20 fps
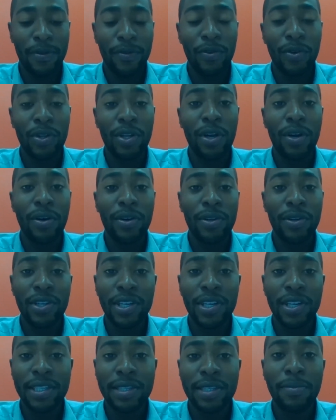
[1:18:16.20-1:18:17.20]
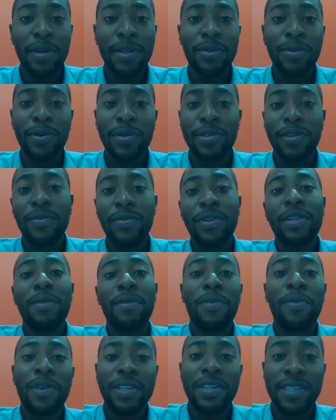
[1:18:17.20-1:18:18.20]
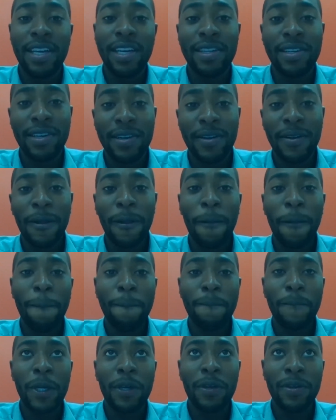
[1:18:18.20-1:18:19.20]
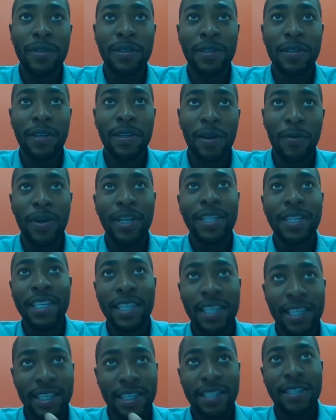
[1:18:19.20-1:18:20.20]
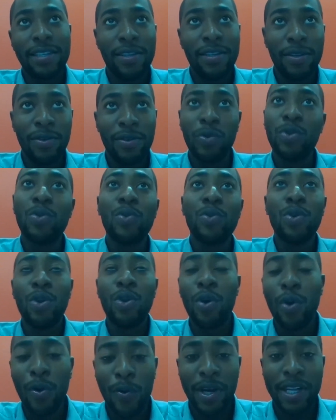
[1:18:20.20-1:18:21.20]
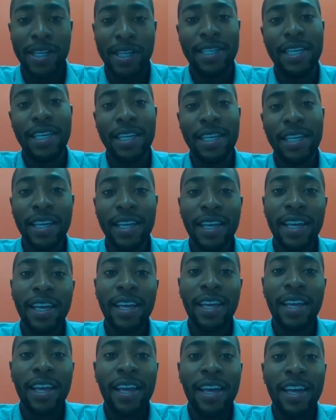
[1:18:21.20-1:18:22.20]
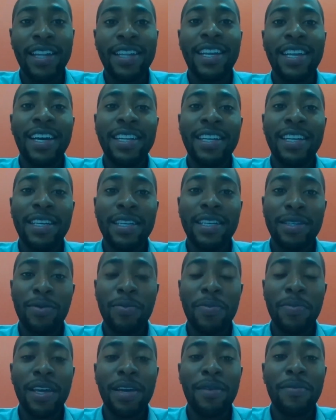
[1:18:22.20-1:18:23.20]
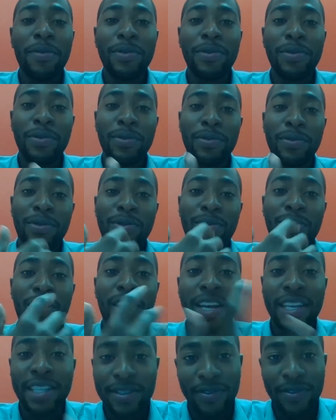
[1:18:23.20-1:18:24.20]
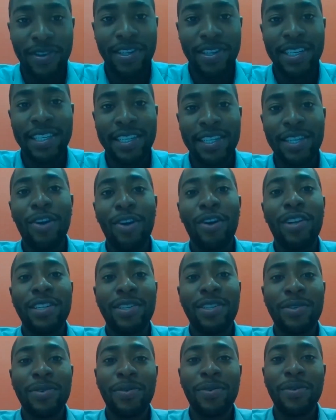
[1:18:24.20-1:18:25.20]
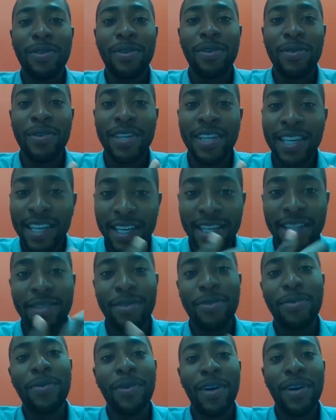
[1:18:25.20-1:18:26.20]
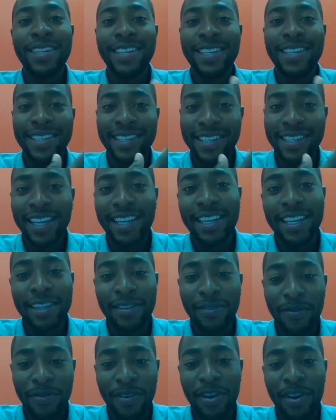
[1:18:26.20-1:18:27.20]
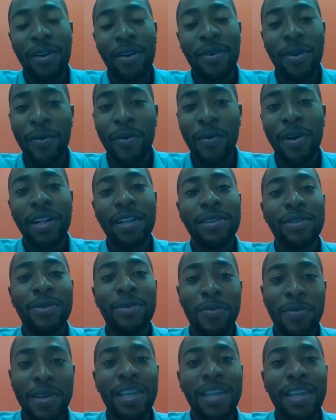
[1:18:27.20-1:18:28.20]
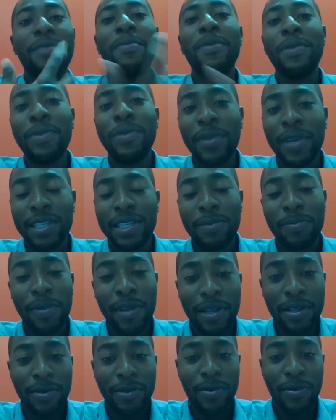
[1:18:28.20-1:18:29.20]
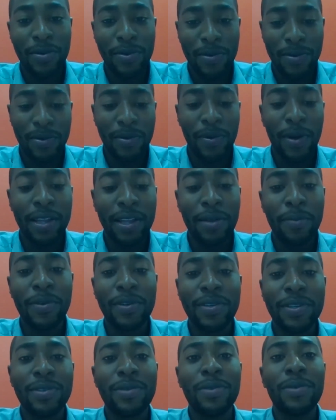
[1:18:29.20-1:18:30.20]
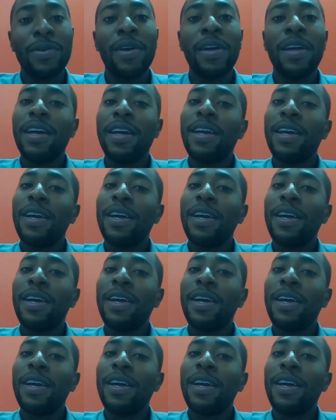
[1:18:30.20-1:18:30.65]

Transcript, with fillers: for the audience but also for the presenter because one thing is you to know one thing and the other is to be able to transfer this knowledge. So you need to understand it very well to be able to explain to, to other person. So